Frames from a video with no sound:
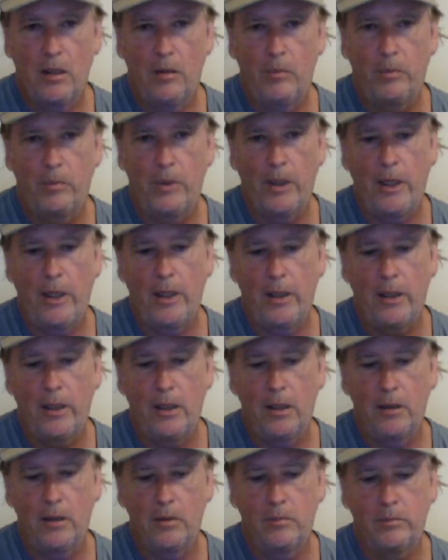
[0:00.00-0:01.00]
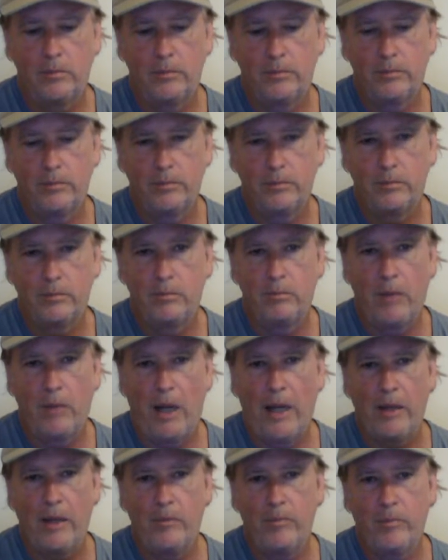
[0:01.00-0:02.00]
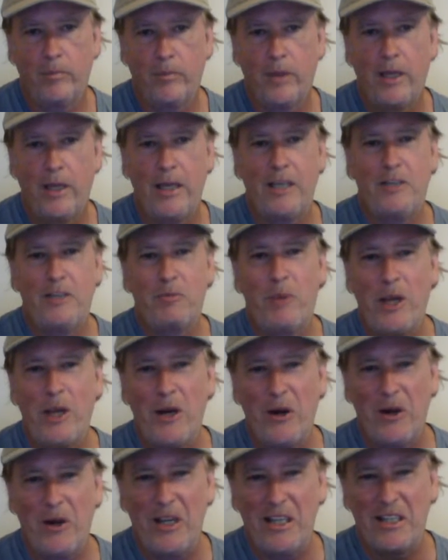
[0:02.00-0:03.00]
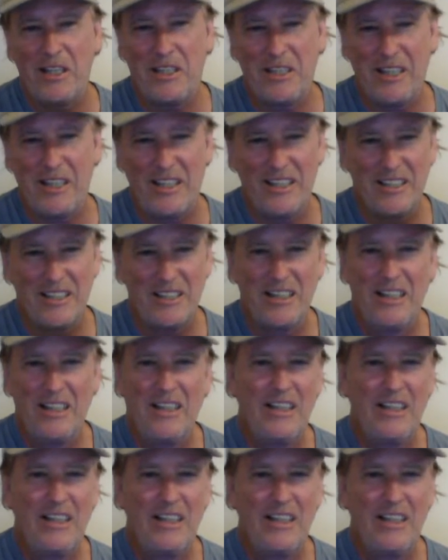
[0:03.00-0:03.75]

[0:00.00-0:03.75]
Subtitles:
but my experience is